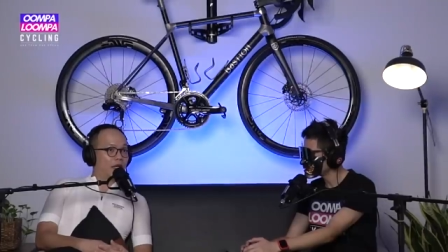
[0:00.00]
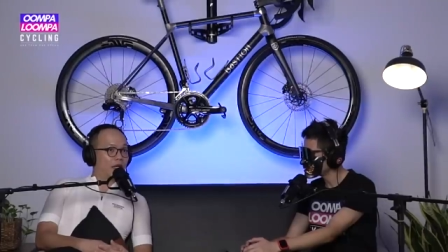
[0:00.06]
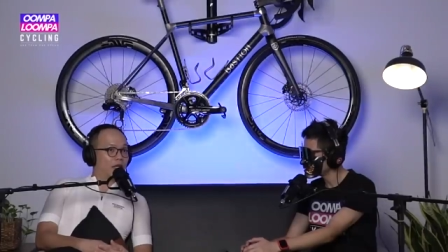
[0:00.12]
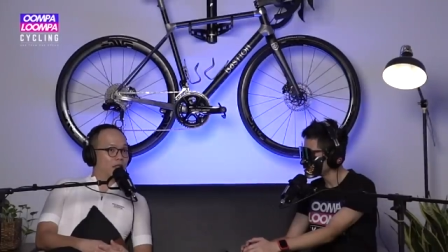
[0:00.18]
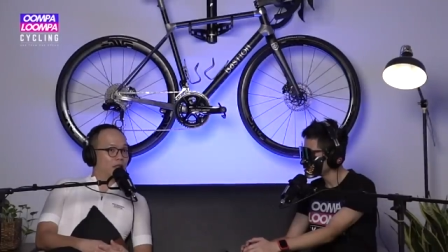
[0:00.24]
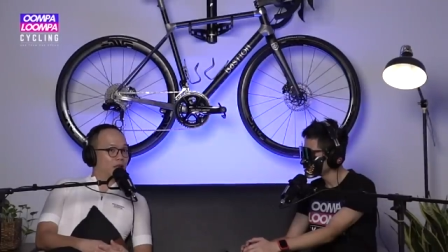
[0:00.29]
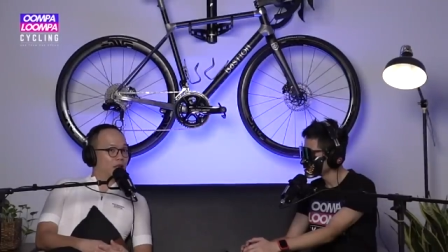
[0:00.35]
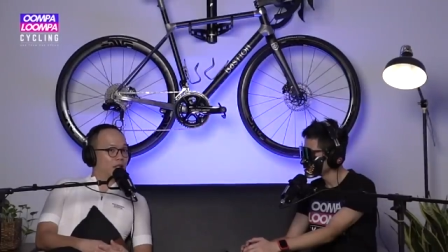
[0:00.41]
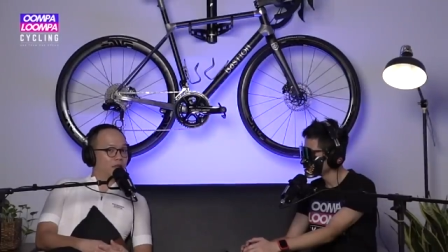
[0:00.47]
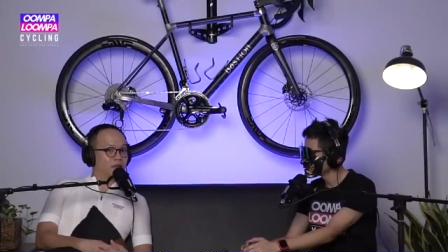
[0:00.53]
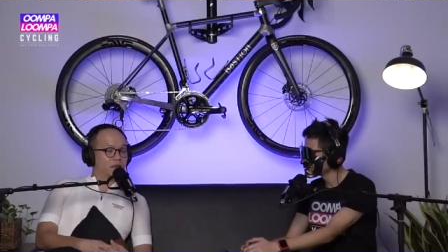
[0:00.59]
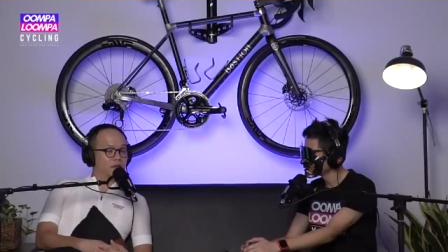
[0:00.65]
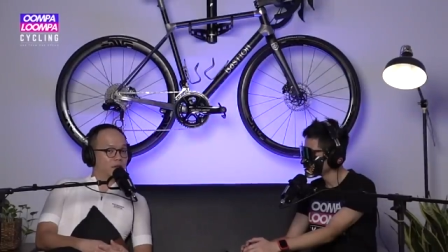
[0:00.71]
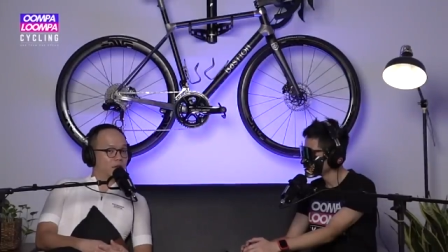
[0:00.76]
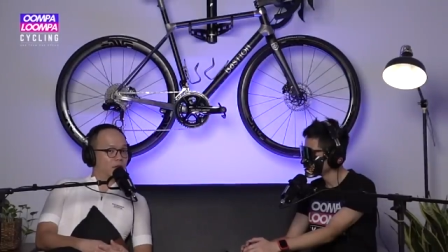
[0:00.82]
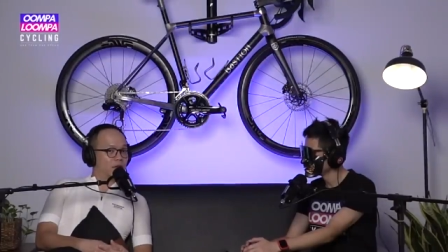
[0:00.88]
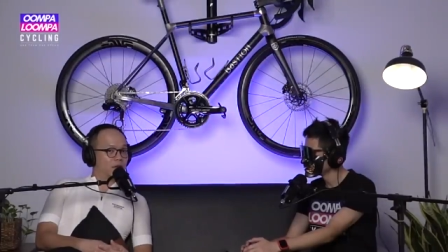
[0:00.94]
and now
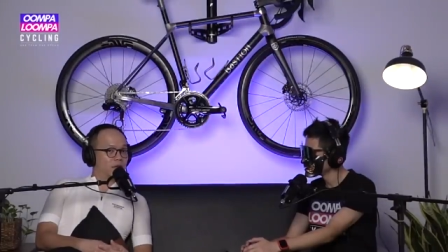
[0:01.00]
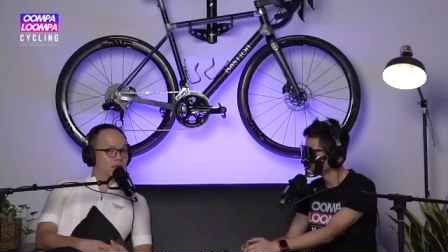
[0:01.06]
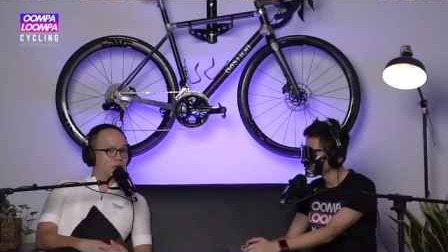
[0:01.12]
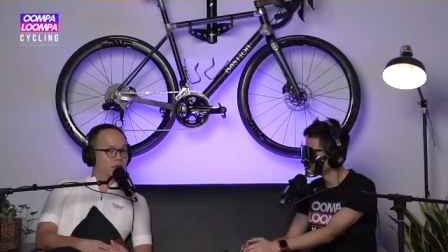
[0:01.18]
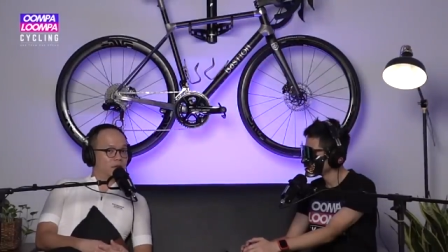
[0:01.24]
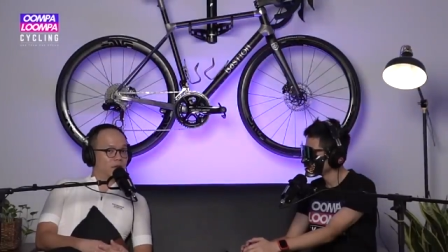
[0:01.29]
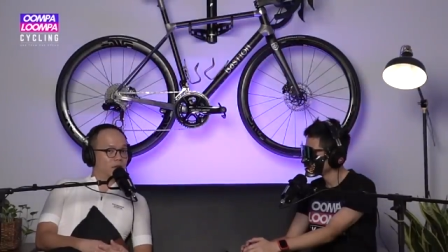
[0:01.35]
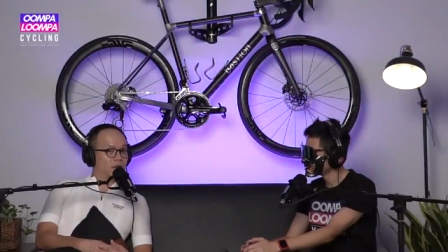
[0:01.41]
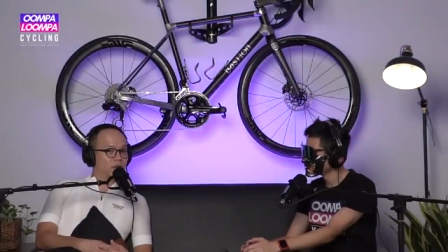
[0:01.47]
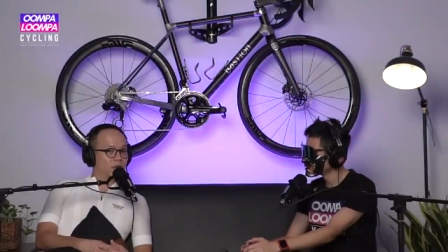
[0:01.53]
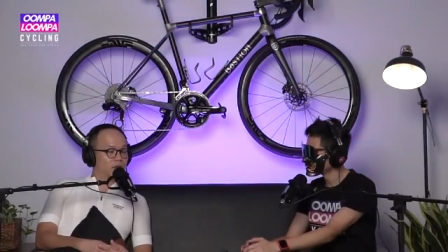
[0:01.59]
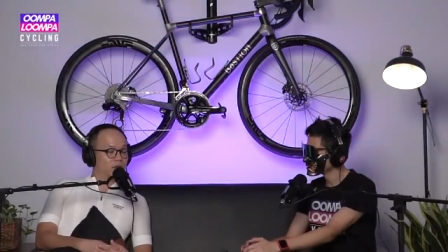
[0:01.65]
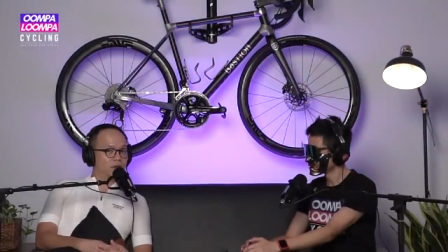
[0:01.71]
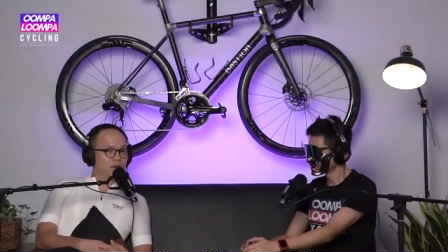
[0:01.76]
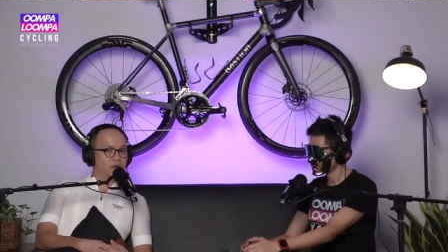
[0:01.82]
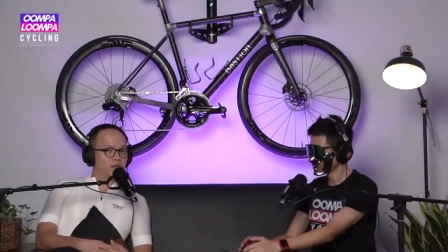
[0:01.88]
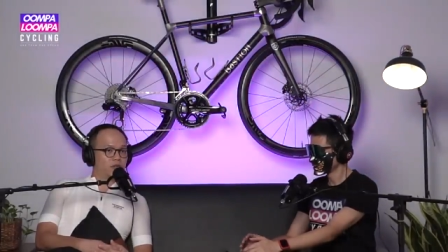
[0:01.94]
your your whole
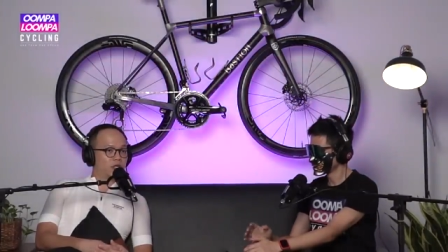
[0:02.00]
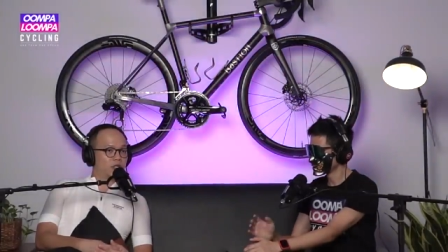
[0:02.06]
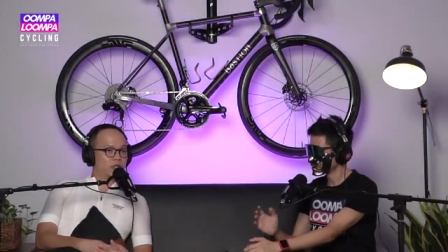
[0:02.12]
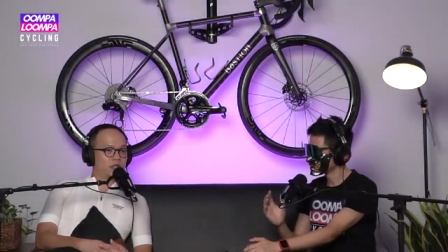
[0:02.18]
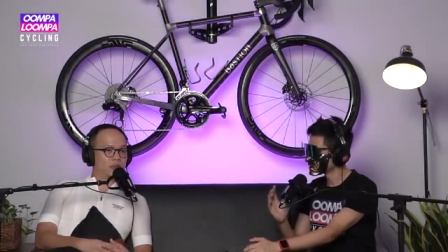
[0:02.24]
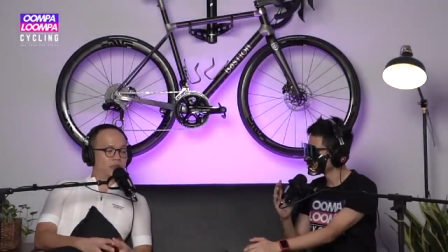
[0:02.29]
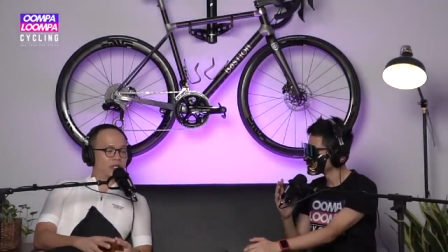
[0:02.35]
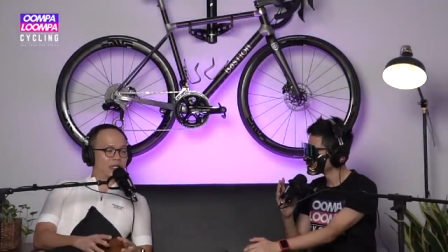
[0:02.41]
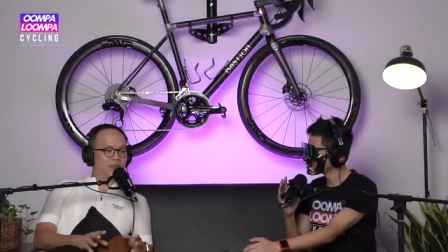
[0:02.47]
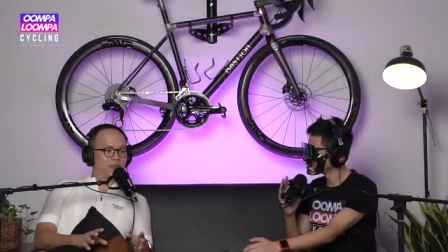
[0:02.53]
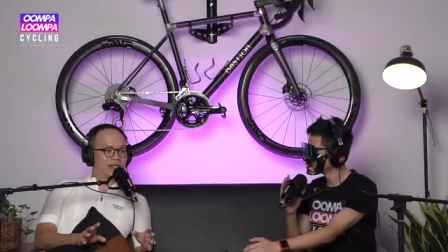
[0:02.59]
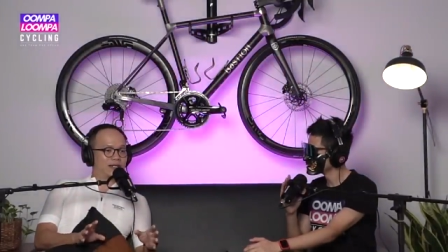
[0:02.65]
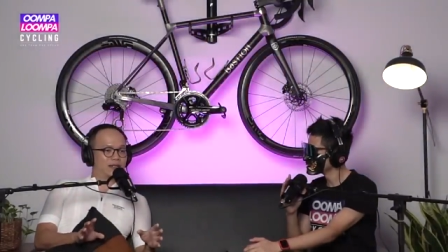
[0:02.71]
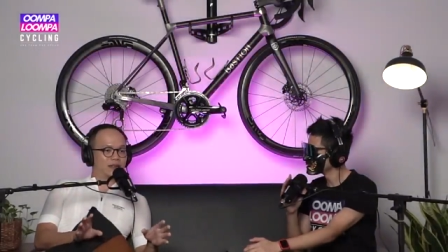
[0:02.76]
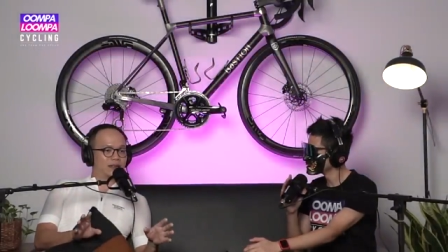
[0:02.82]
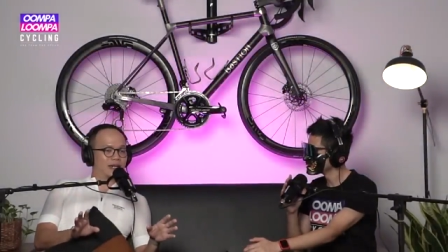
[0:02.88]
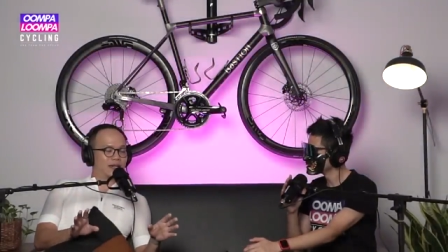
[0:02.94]
YouTube channel is becoming
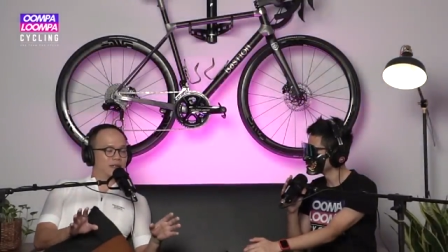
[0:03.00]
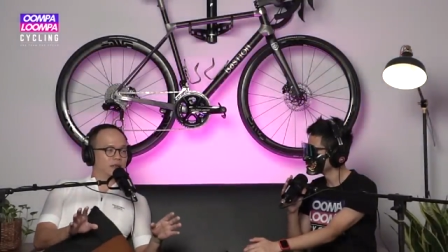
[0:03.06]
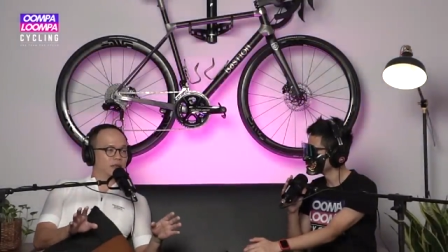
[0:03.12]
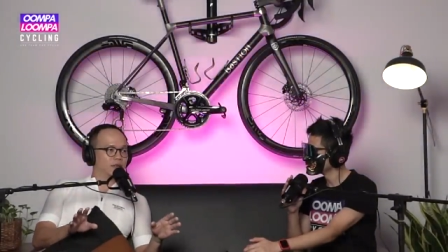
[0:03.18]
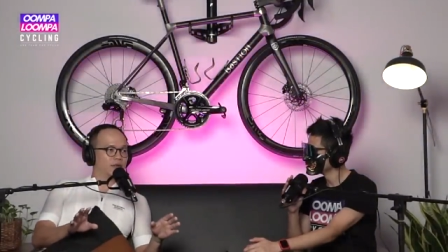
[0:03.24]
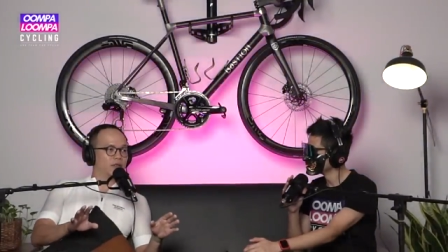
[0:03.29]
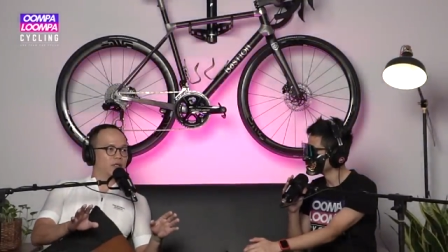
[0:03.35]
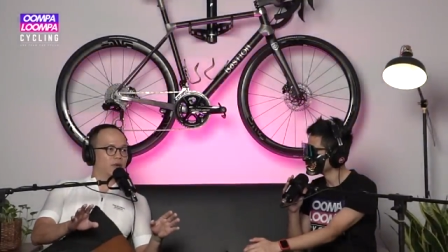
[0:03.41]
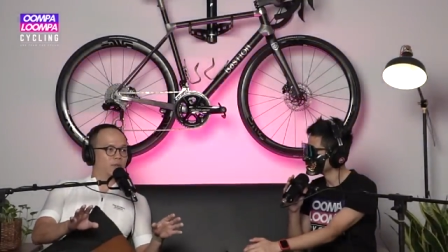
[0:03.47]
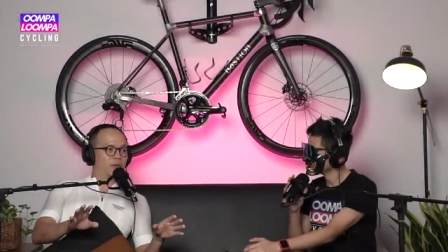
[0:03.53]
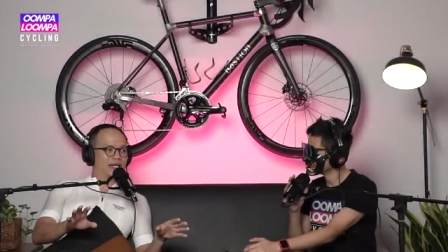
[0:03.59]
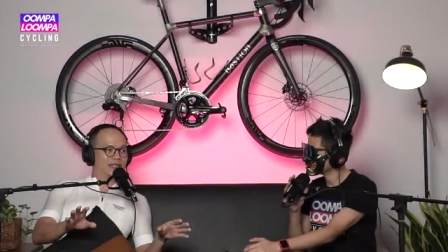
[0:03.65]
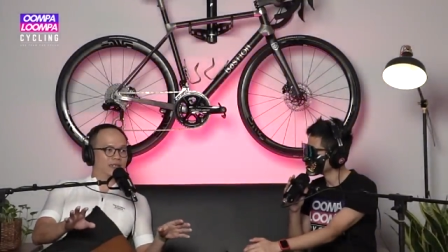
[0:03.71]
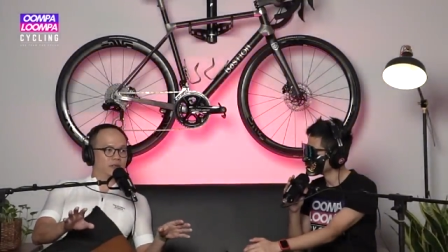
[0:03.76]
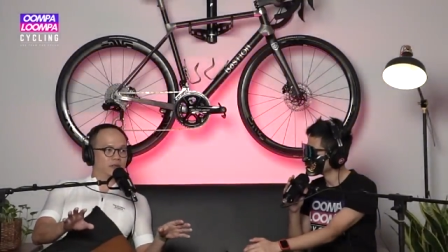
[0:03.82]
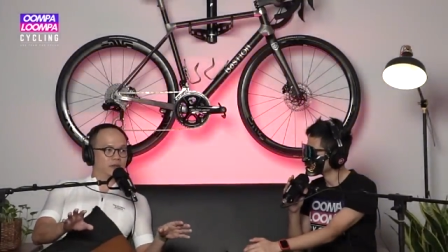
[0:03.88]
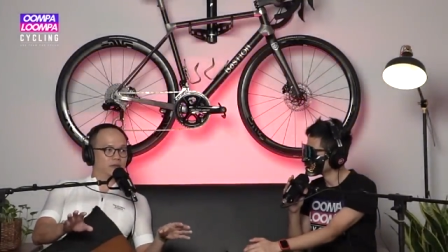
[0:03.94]
like a category of
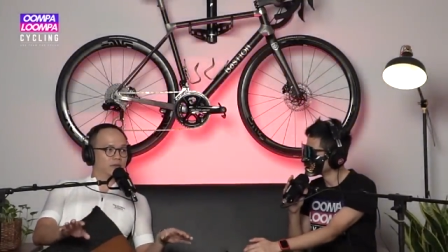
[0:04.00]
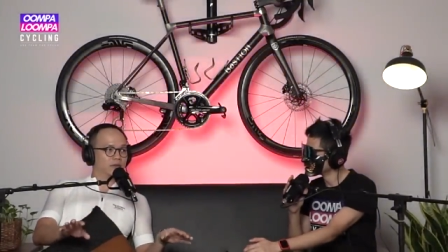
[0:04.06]
bicycle.